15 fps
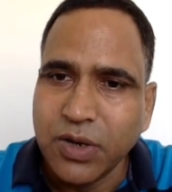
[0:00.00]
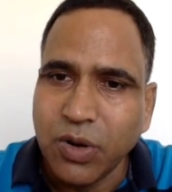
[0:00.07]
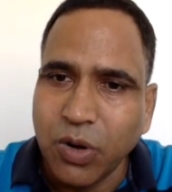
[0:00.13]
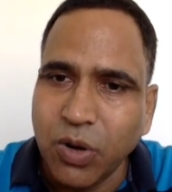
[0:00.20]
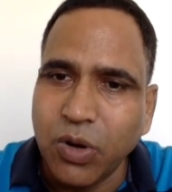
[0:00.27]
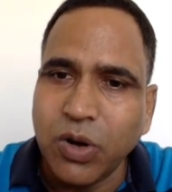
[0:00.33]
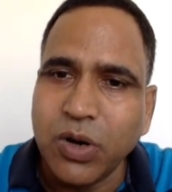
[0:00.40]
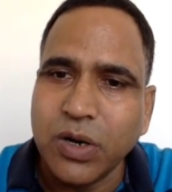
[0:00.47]

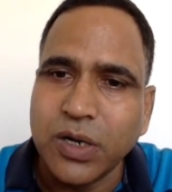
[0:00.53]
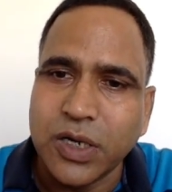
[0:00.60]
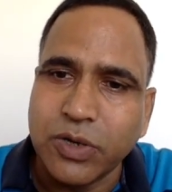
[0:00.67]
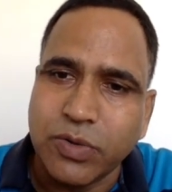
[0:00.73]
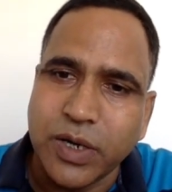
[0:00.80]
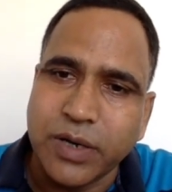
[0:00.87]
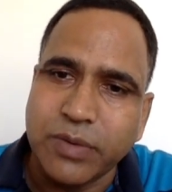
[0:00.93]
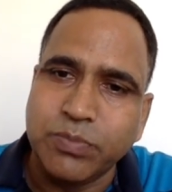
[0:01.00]
or you
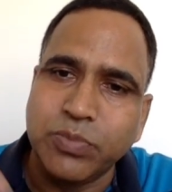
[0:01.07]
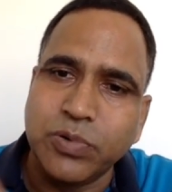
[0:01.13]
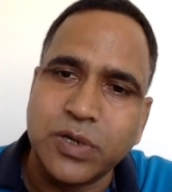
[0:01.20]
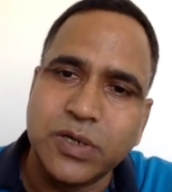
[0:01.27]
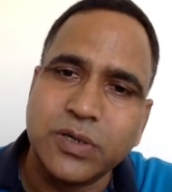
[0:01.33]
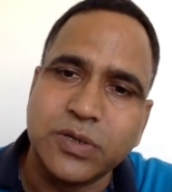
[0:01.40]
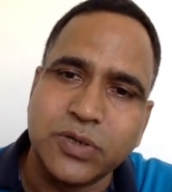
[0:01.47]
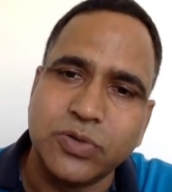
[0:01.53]
can
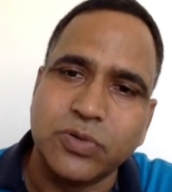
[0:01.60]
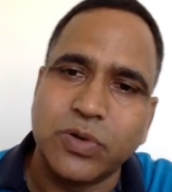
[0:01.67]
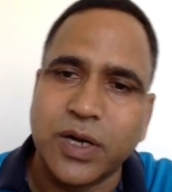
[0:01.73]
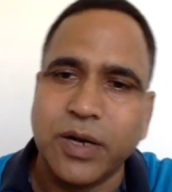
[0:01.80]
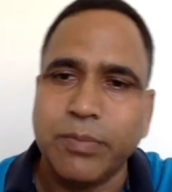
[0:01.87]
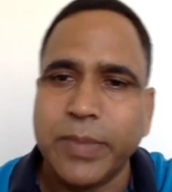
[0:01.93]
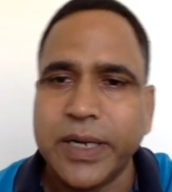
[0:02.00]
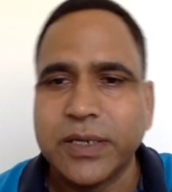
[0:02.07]
put your
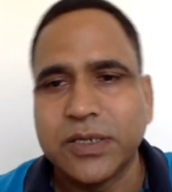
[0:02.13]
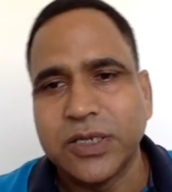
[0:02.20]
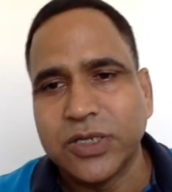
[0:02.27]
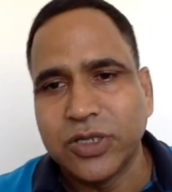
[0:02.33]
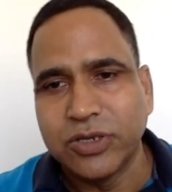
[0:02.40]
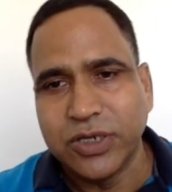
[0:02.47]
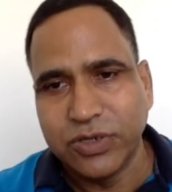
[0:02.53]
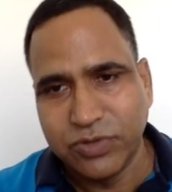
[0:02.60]
comments in
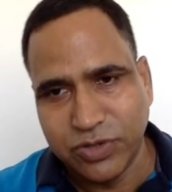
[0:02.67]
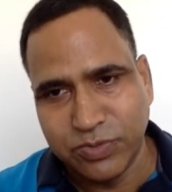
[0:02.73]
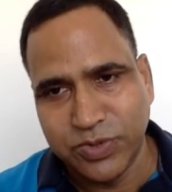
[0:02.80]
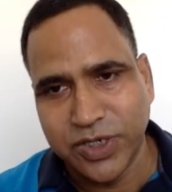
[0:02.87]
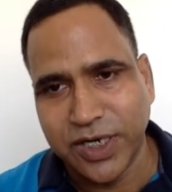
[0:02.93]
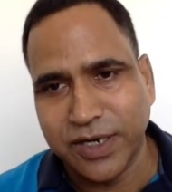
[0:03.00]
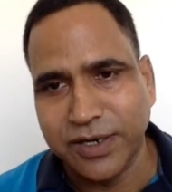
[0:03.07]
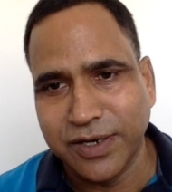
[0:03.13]
the YouTube
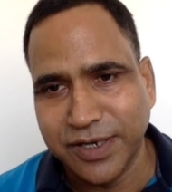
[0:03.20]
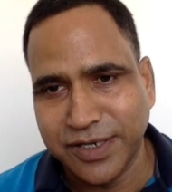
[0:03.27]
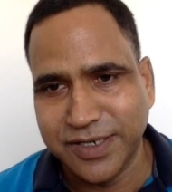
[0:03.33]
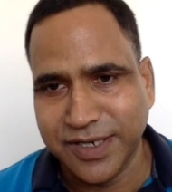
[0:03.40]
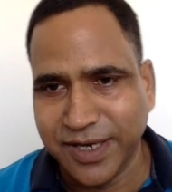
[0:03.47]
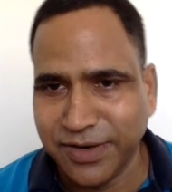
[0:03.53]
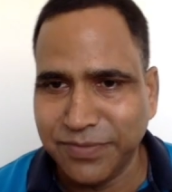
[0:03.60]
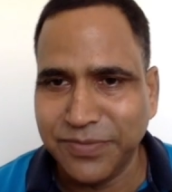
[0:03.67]
channel
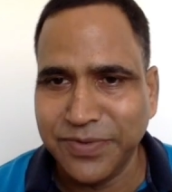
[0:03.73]
itself,